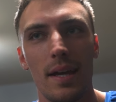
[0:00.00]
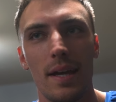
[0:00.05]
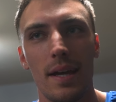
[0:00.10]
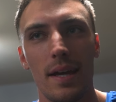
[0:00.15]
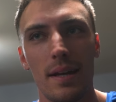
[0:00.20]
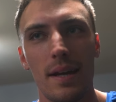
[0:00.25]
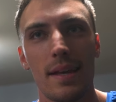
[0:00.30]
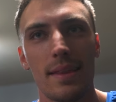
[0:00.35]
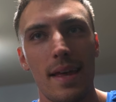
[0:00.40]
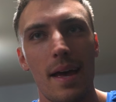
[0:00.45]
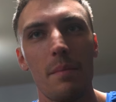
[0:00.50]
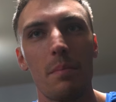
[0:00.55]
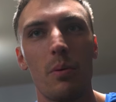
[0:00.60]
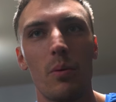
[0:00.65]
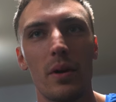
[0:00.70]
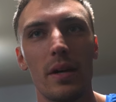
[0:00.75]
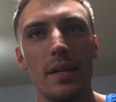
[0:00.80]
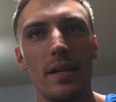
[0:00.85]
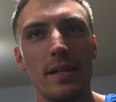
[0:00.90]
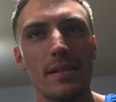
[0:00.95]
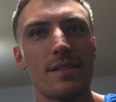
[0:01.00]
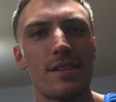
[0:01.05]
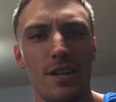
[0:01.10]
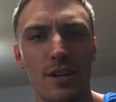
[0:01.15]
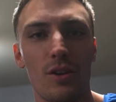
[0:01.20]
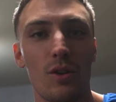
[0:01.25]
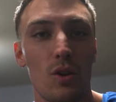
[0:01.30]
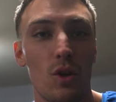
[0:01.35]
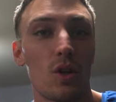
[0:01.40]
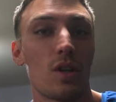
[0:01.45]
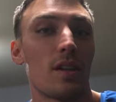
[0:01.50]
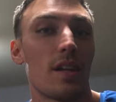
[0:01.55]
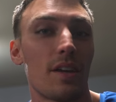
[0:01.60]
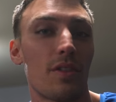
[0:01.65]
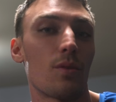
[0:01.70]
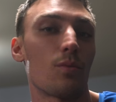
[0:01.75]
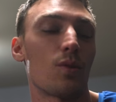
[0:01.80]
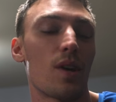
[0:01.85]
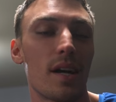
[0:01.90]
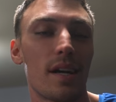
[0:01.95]
And at that point, it's gonna look
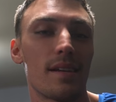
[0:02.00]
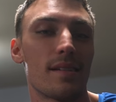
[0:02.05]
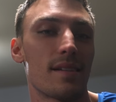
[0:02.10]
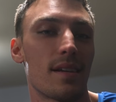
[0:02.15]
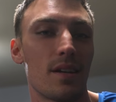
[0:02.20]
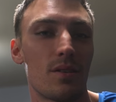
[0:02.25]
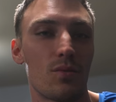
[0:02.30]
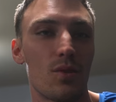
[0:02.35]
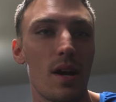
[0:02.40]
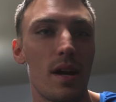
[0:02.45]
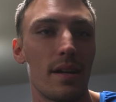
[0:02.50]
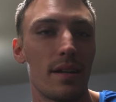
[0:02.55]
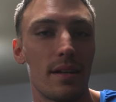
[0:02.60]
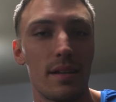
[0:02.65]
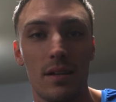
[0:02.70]
like the Ruckus can run.